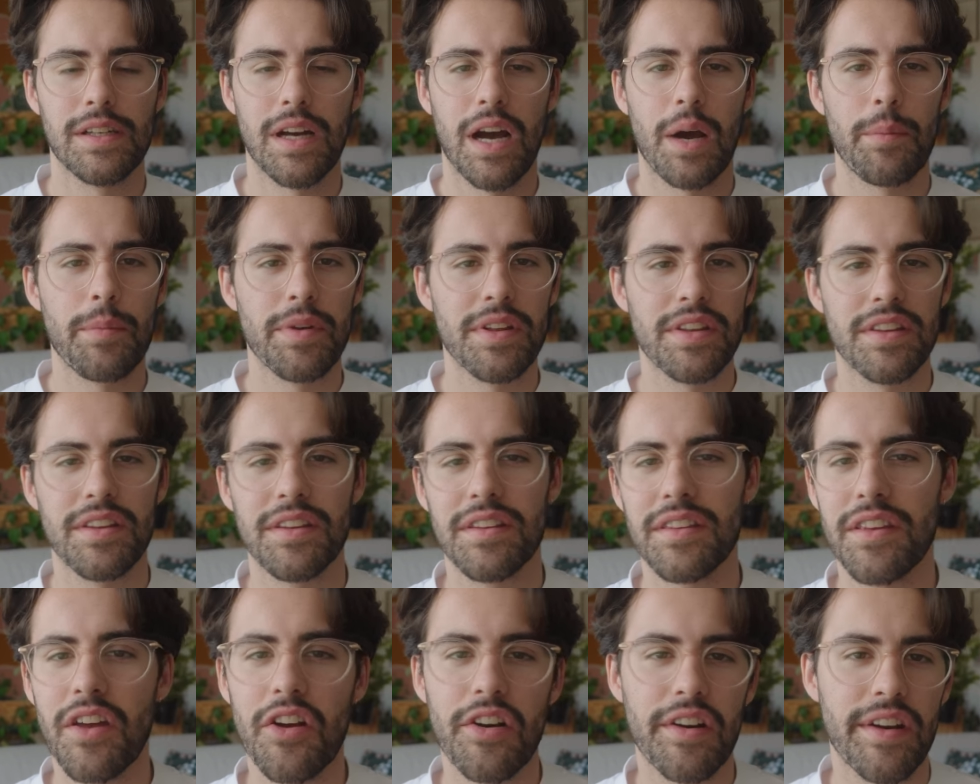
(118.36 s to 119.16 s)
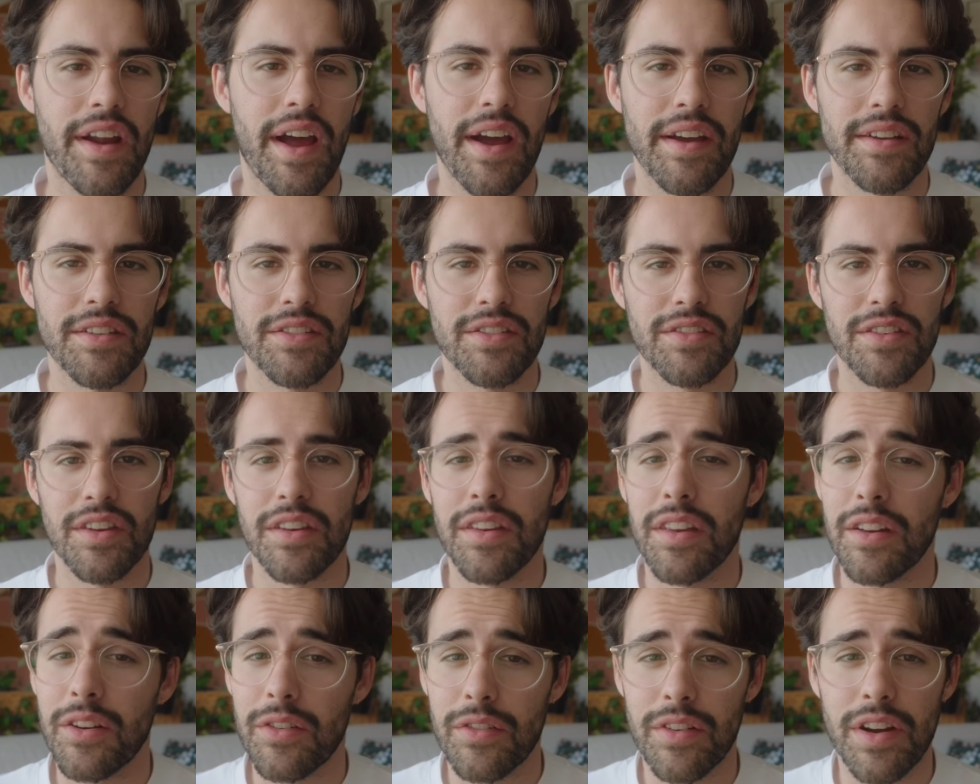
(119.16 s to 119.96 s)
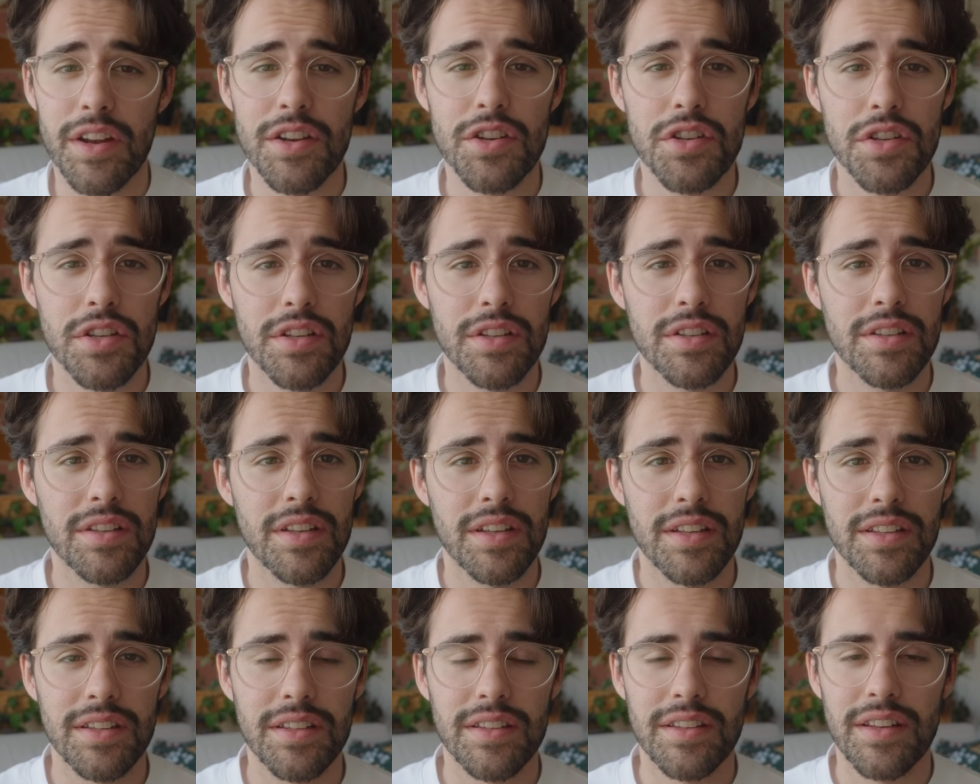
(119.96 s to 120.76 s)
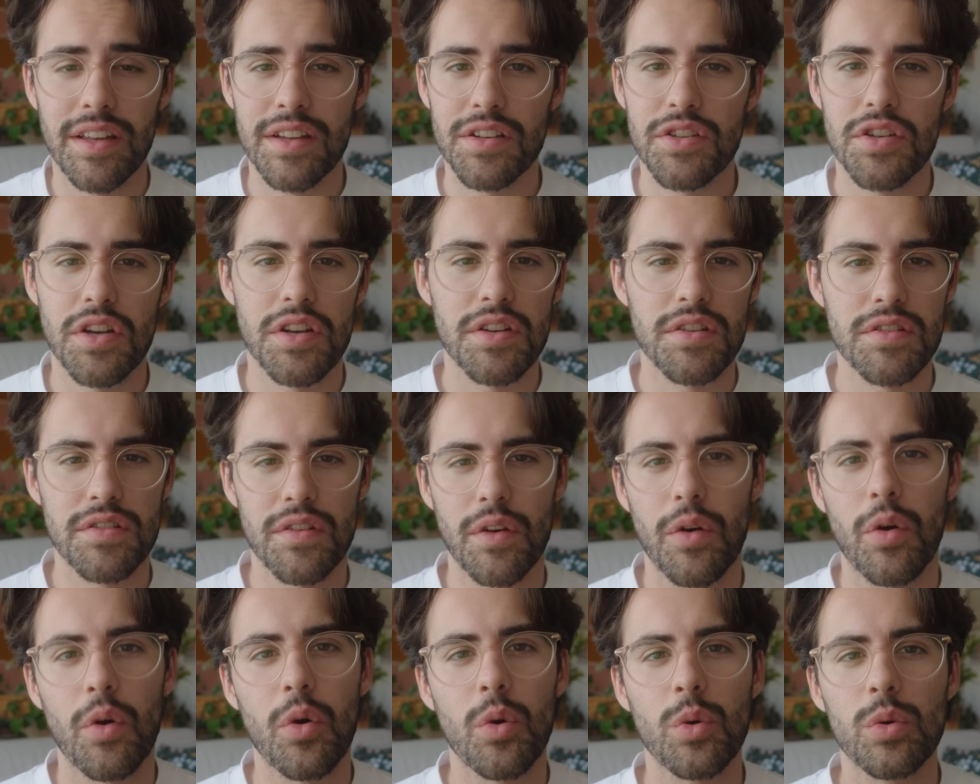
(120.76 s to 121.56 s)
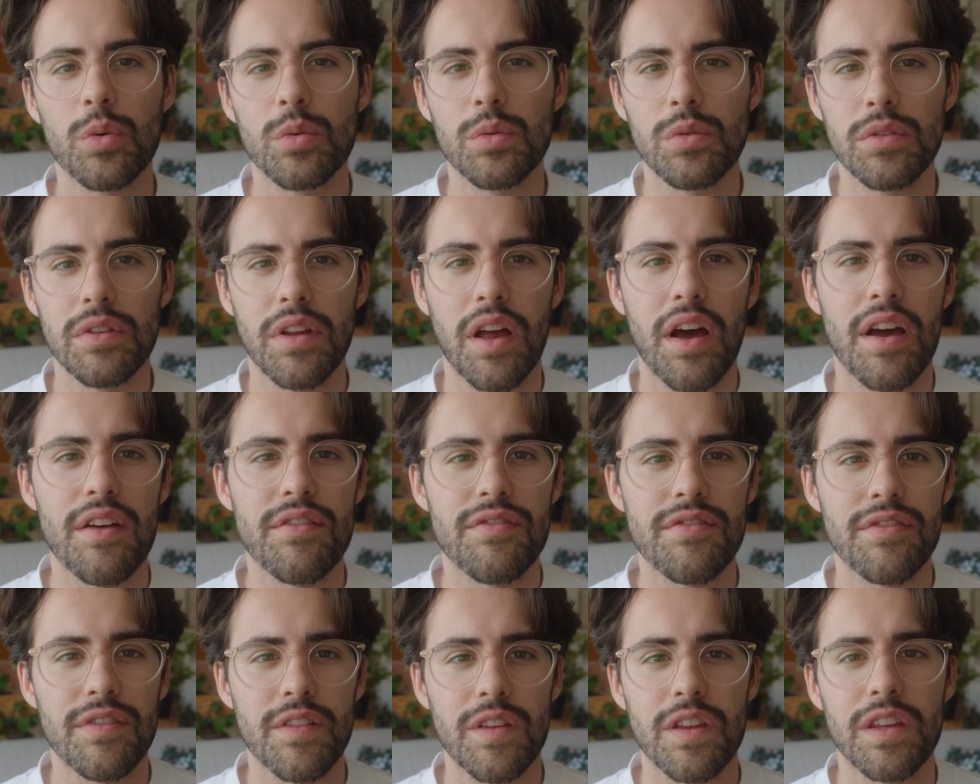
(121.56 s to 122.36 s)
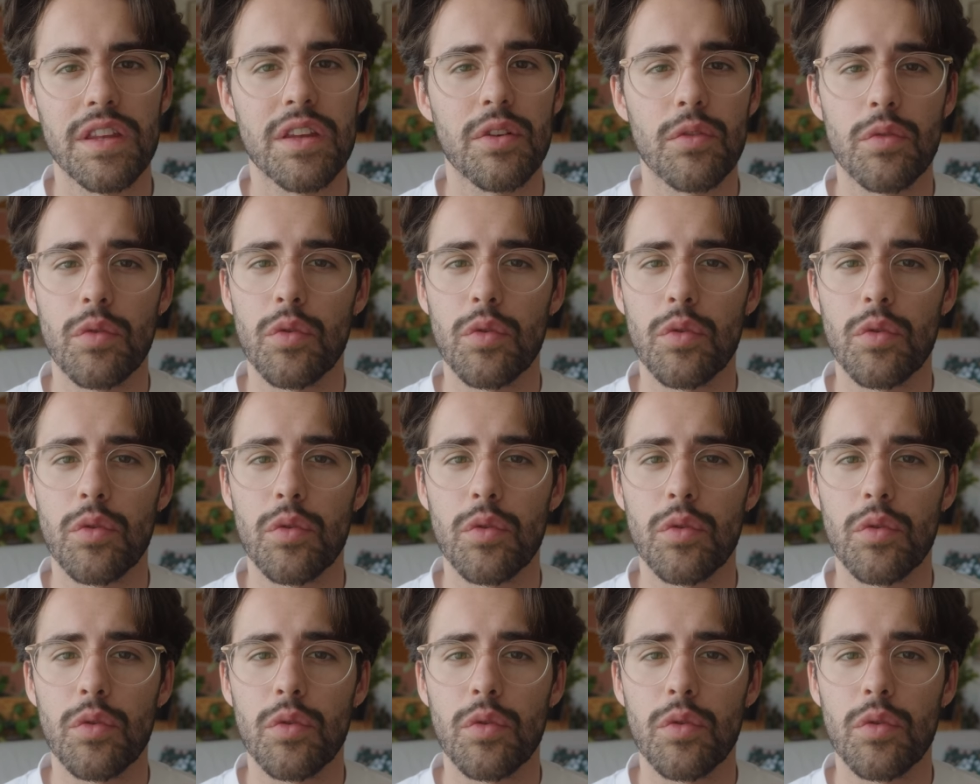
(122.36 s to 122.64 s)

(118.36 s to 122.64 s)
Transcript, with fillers: I mean, they're nice, the decoration, and they change the whole life in the